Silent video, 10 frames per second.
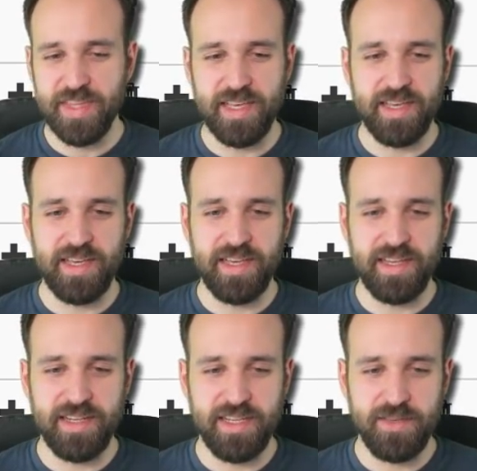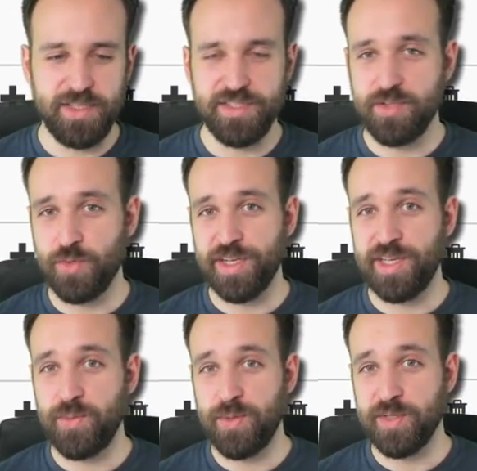And if it's not
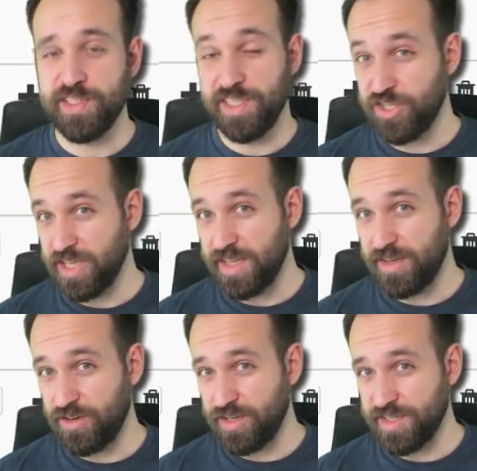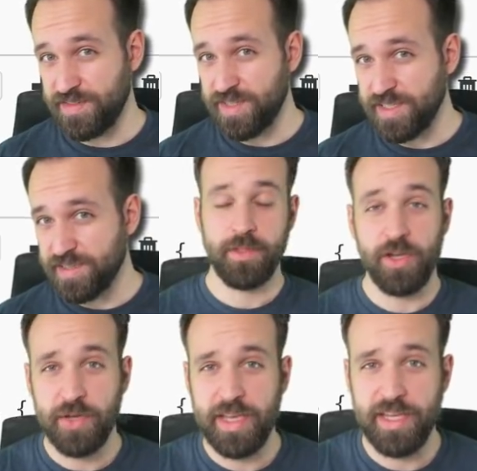working, we will see each other on a device.
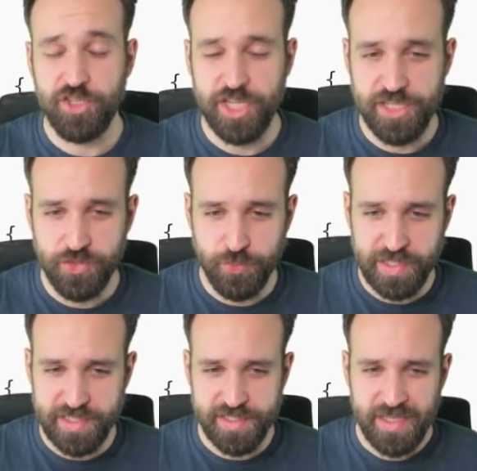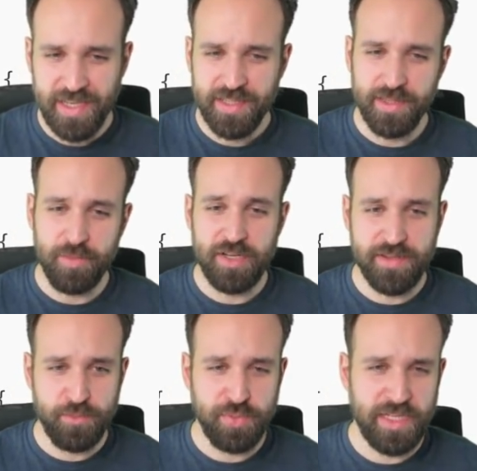Okay, change of plans. The
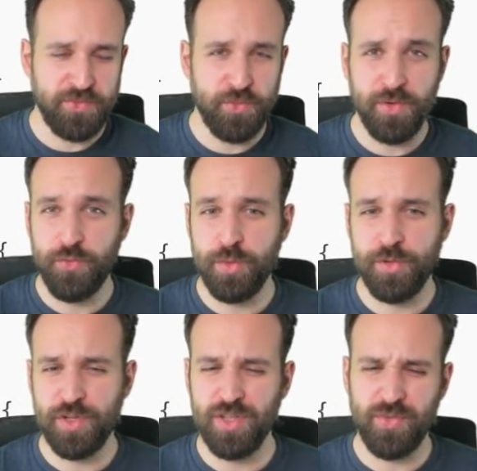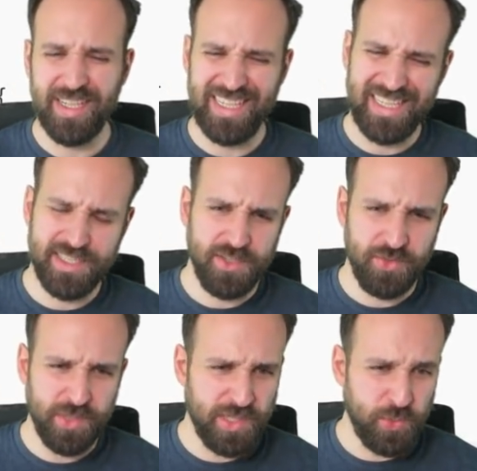browser platform from Cordova is not
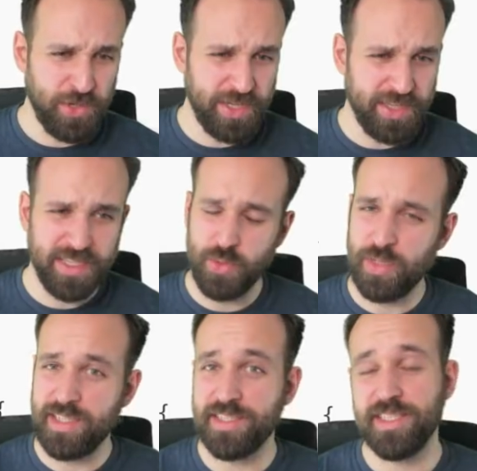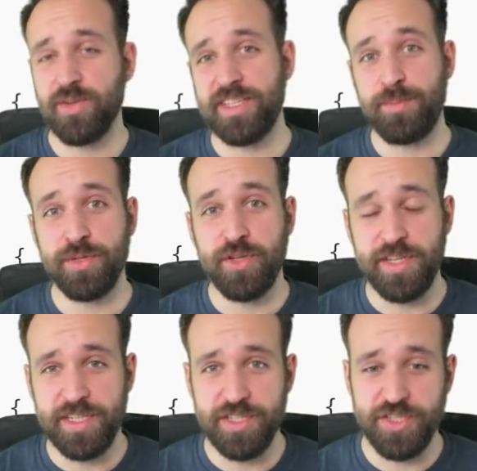really working that well, so I deployed
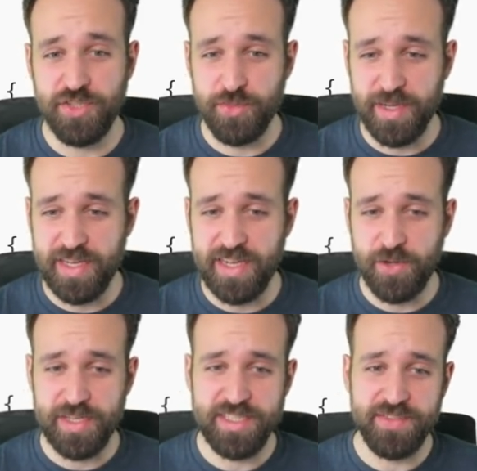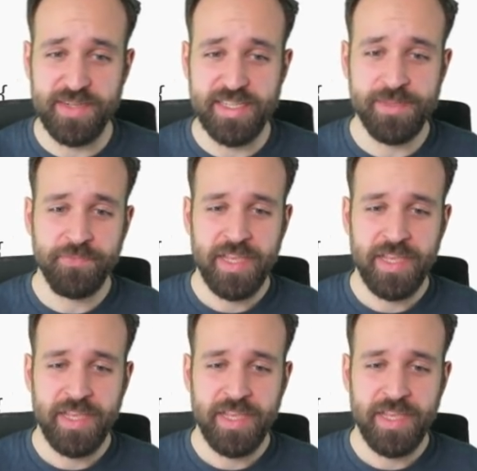it to my iOS device.